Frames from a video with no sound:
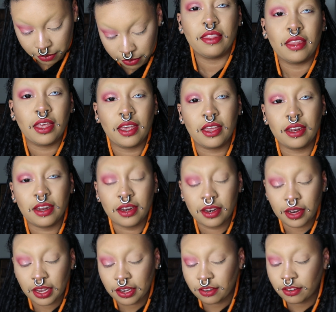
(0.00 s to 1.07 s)
And then
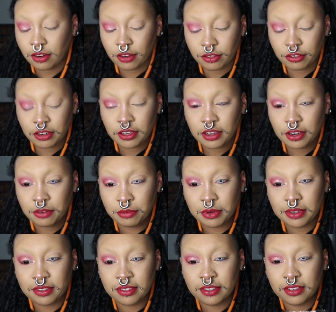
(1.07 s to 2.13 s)
next, all she did
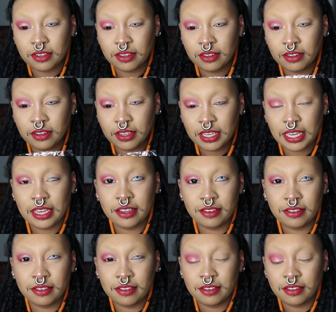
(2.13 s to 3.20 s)
was
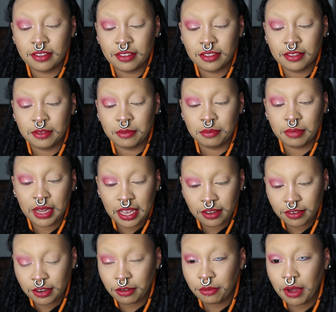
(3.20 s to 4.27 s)
kiss
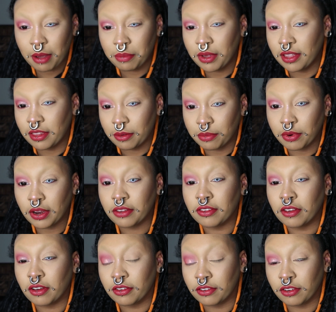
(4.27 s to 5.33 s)
plastic wrap and then press
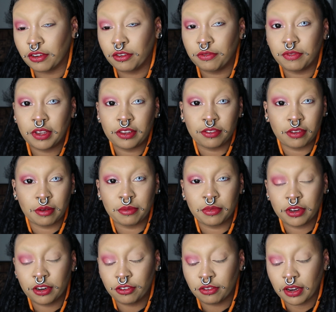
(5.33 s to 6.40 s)
it onto her face, so I'm
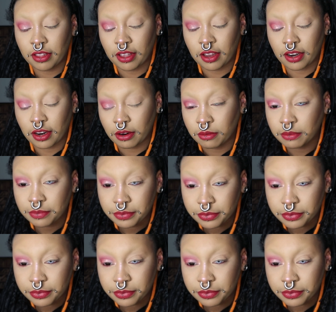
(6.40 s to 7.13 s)
gonna try that now.